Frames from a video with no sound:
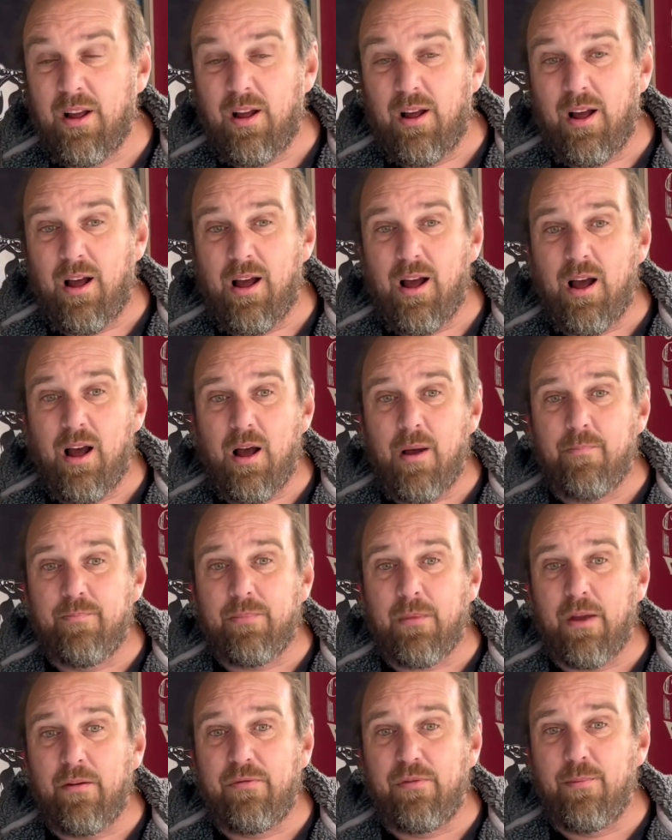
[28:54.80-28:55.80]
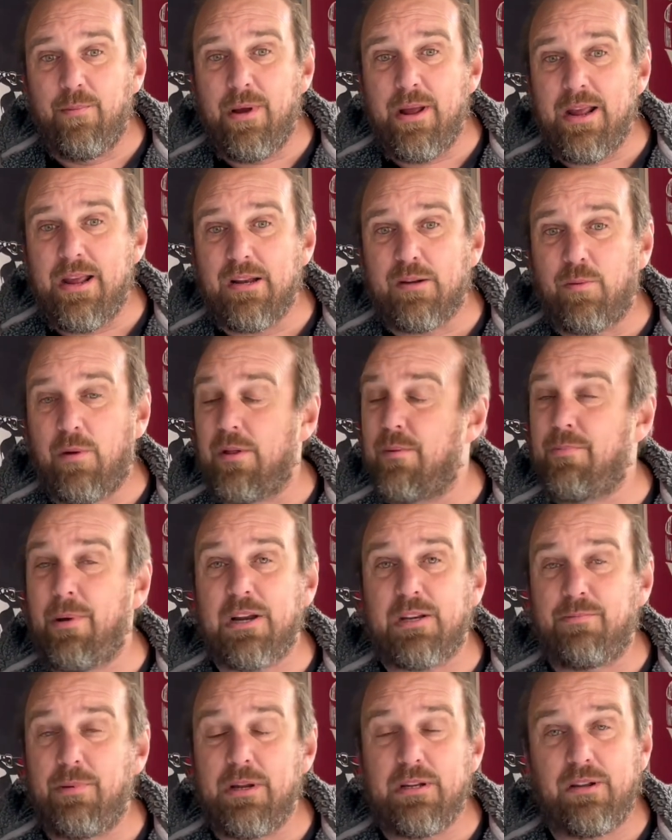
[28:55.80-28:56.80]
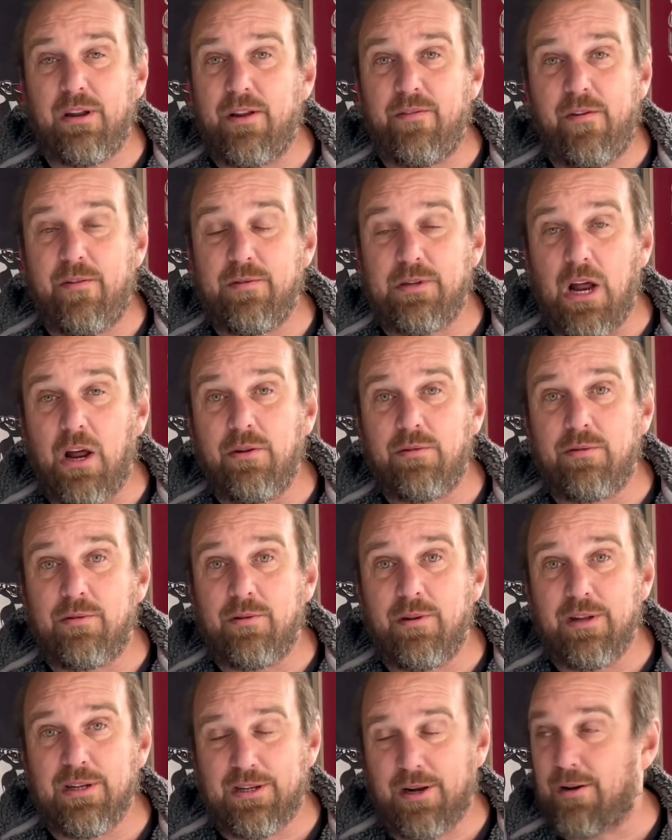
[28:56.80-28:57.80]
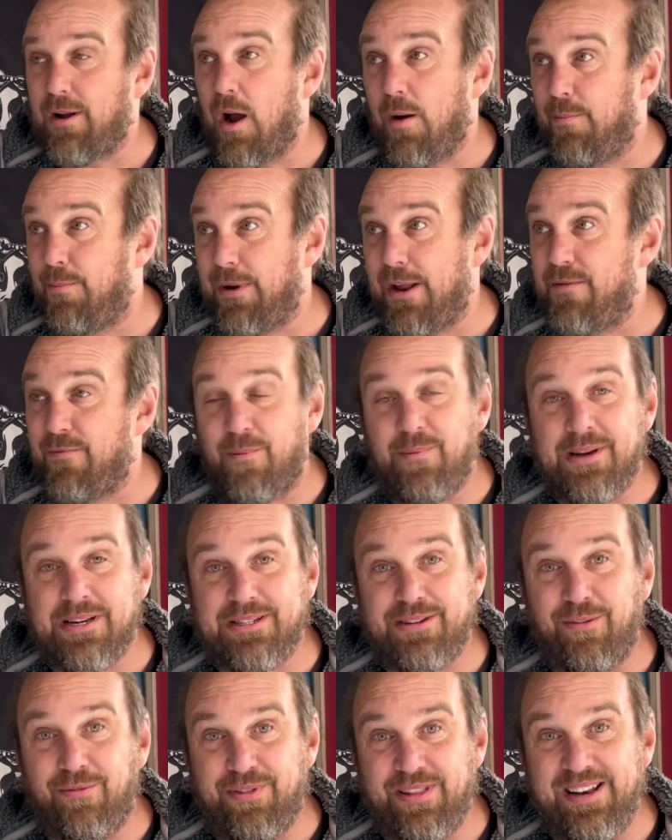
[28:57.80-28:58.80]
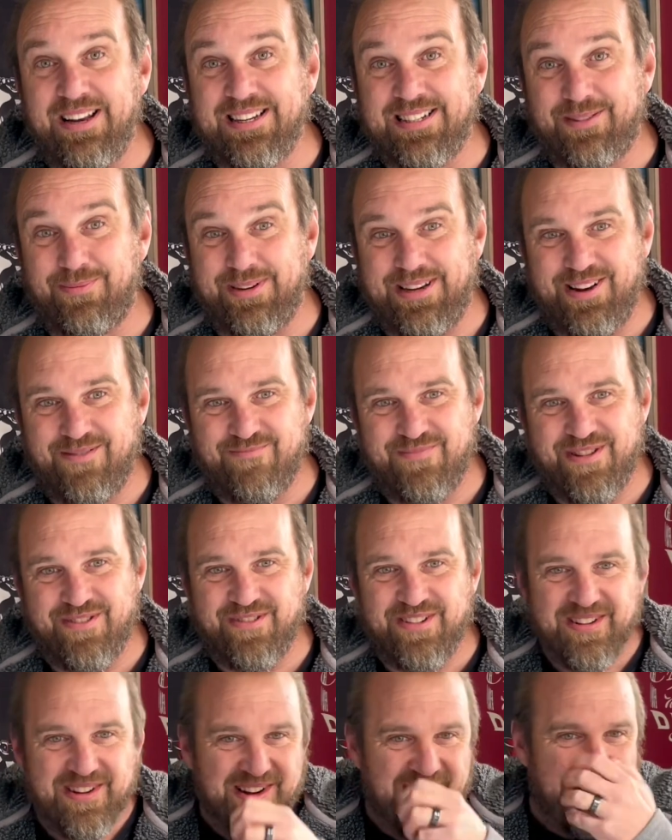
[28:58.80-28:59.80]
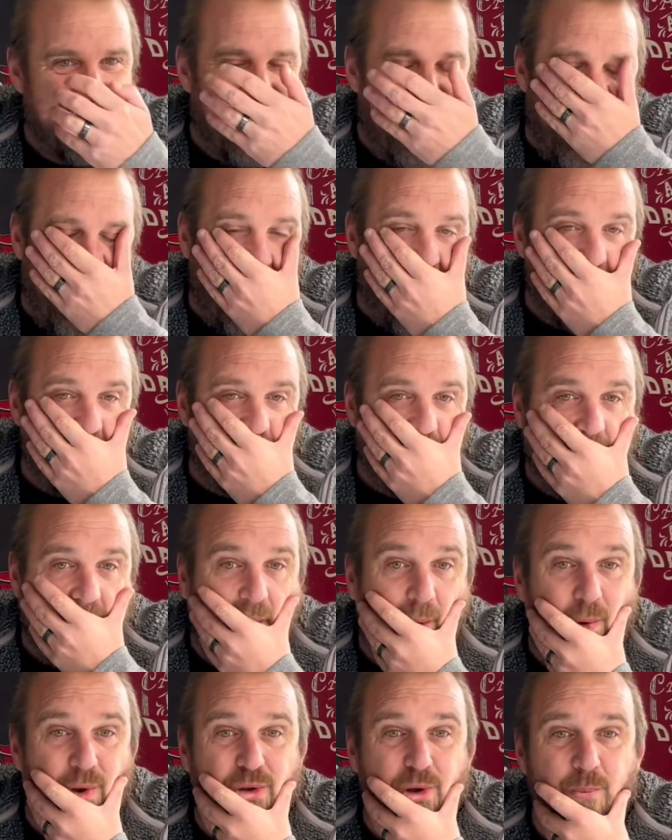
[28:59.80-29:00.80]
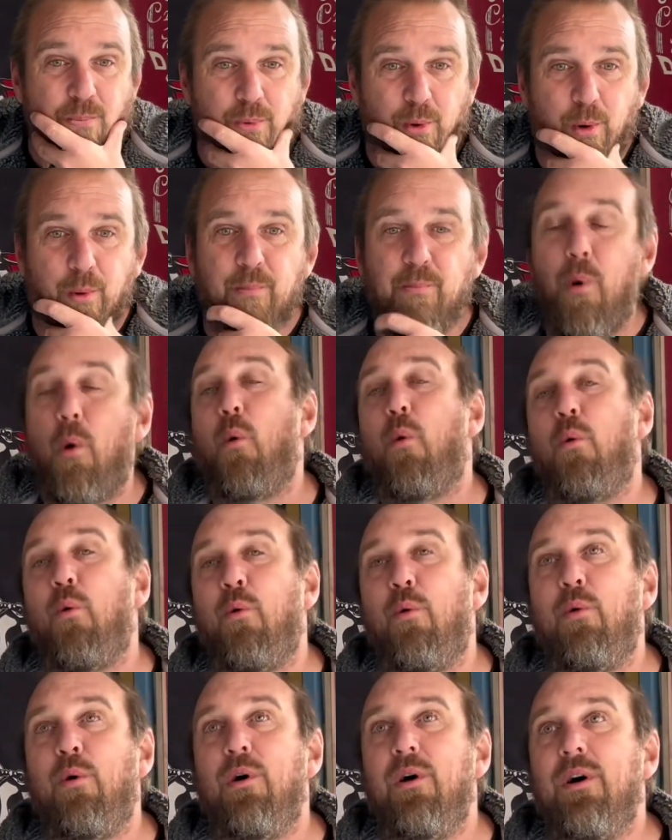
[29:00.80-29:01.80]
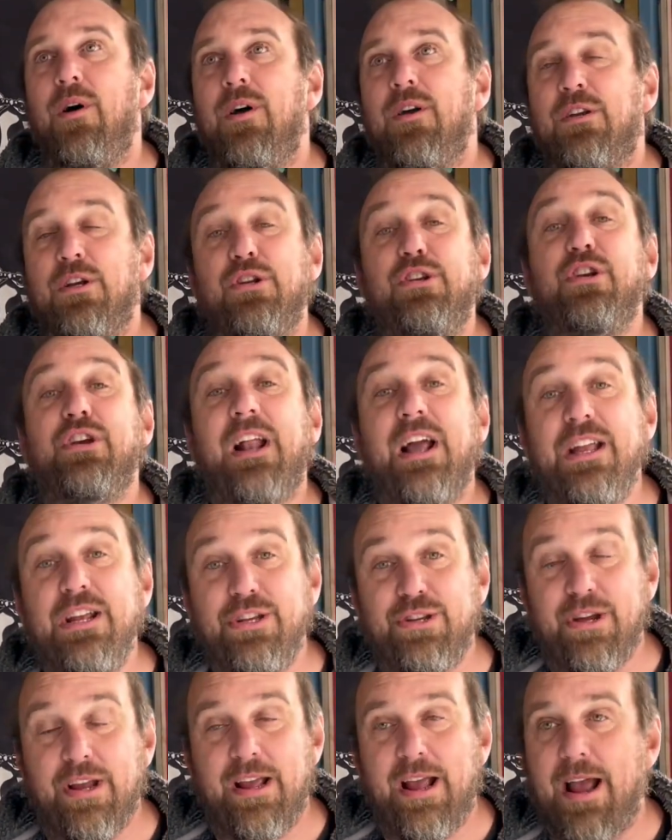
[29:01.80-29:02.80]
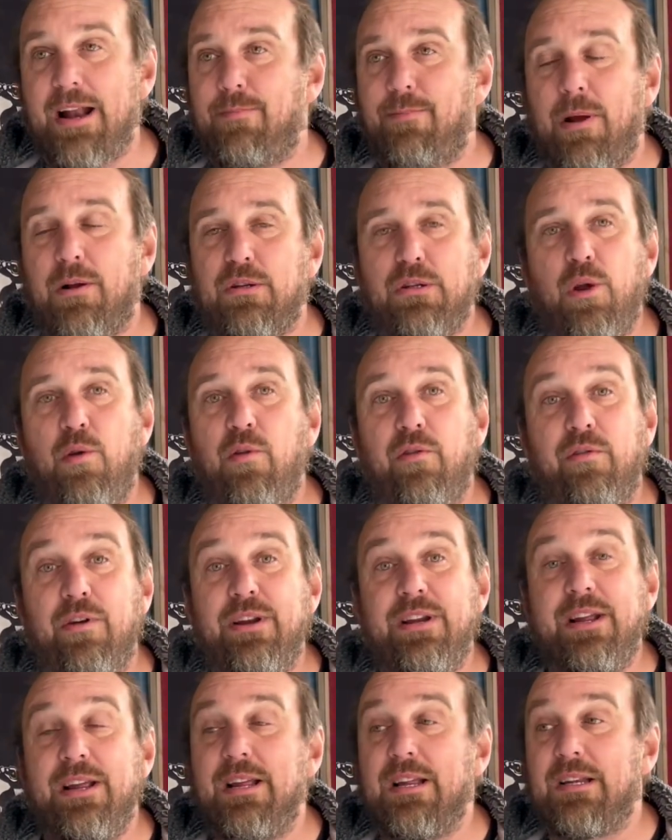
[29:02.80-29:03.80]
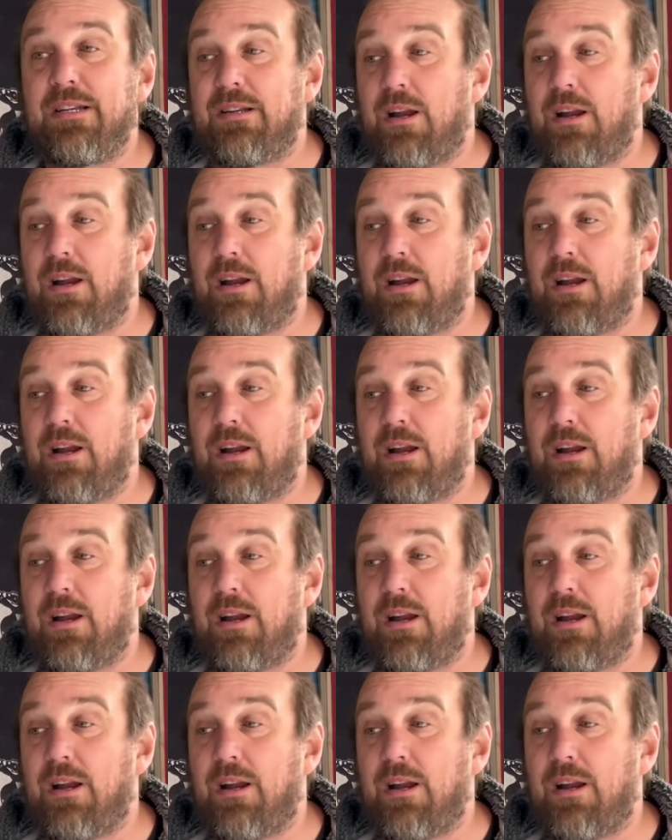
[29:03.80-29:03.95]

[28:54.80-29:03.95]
um, and for me, it's one of the best beers they've ever done. And so I can't believe I missed it off the list to begin with. Um, I wish I bought more because you could age it. It had about two, three years